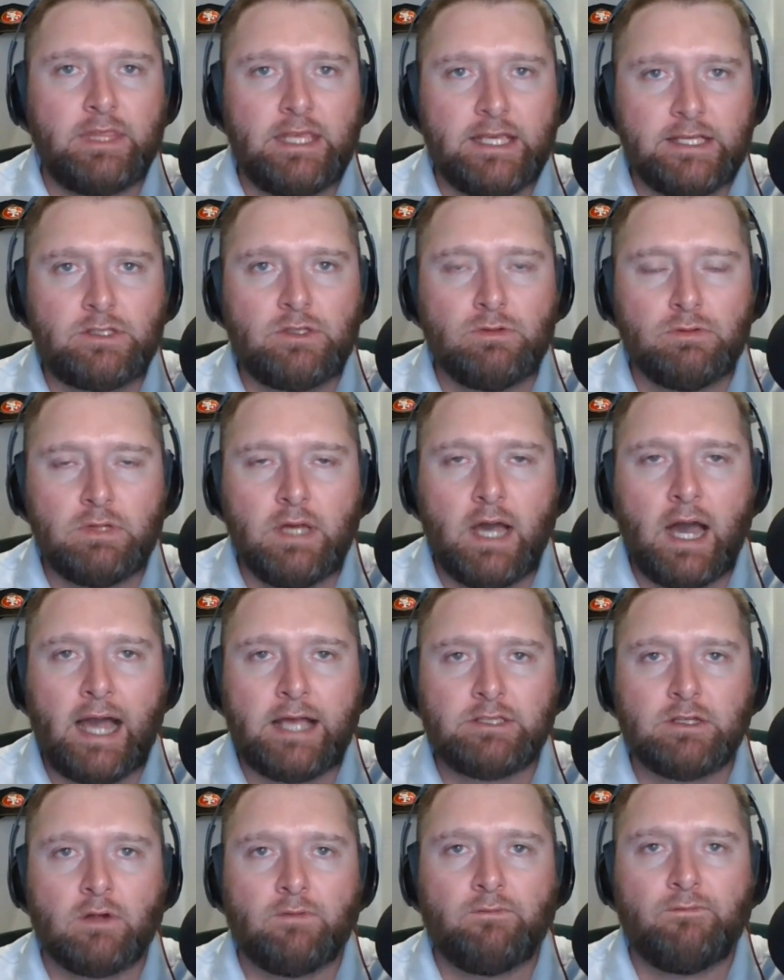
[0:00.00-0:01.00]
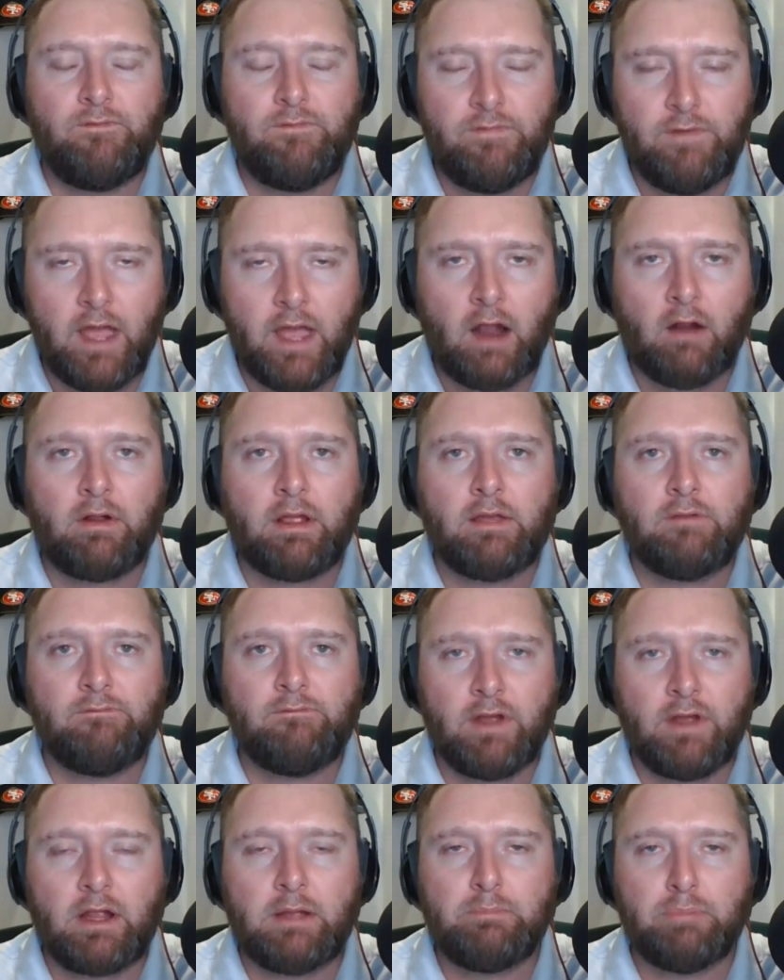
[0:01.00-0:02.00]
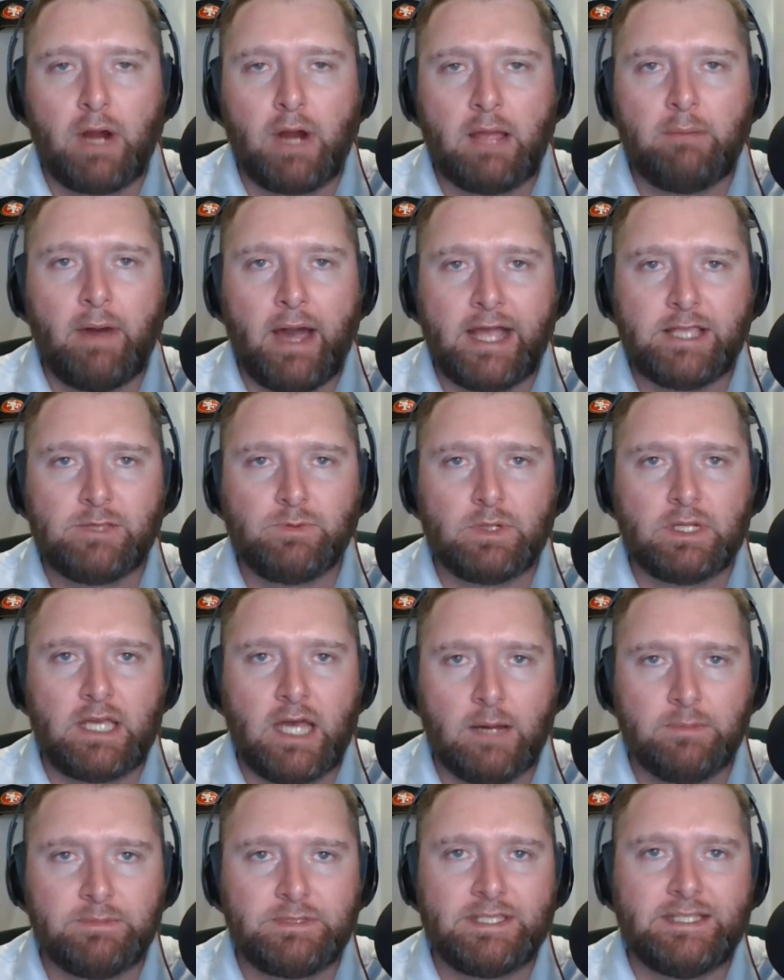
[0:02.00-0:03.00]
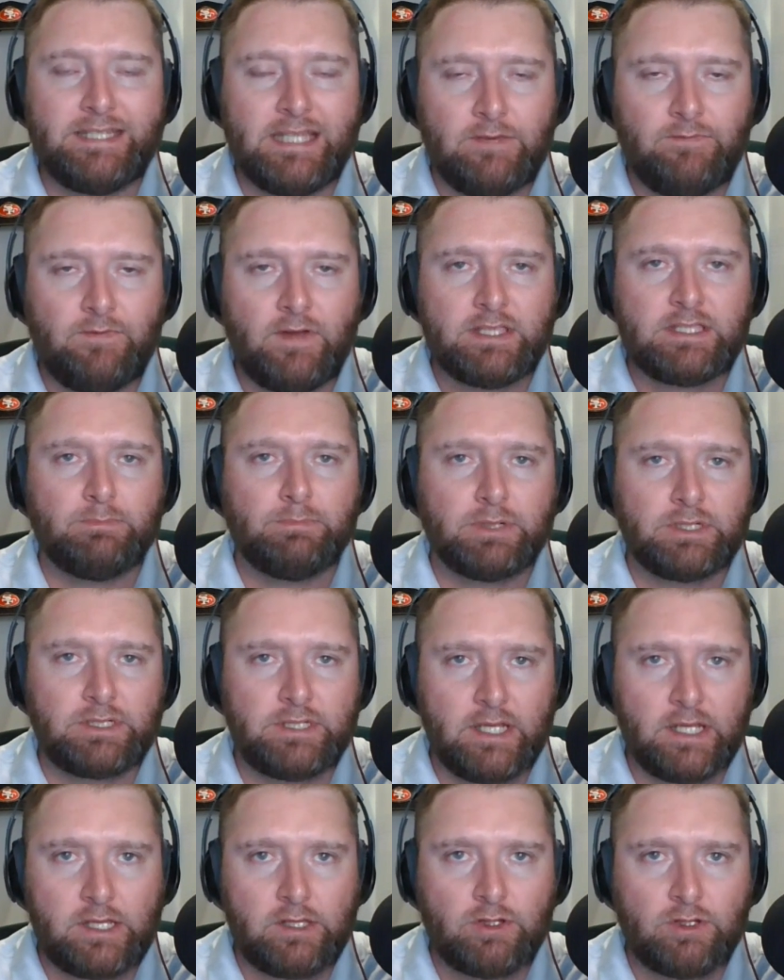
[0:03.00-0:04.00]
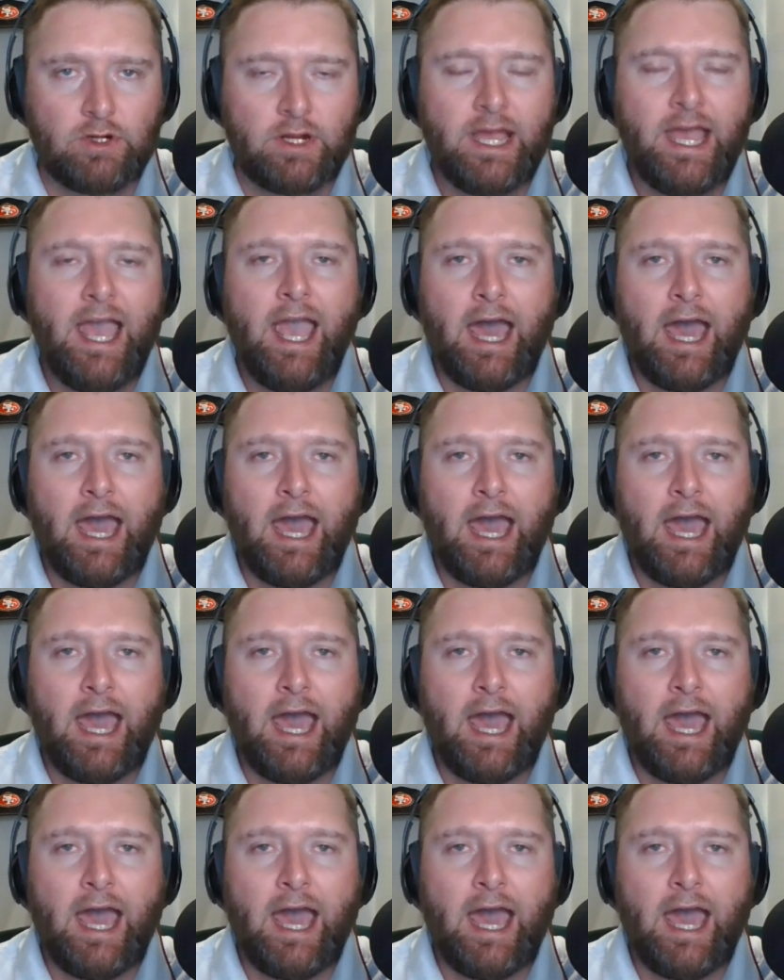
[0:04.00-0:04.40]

These two guys are very, very bright minds when it comes to defense in particular.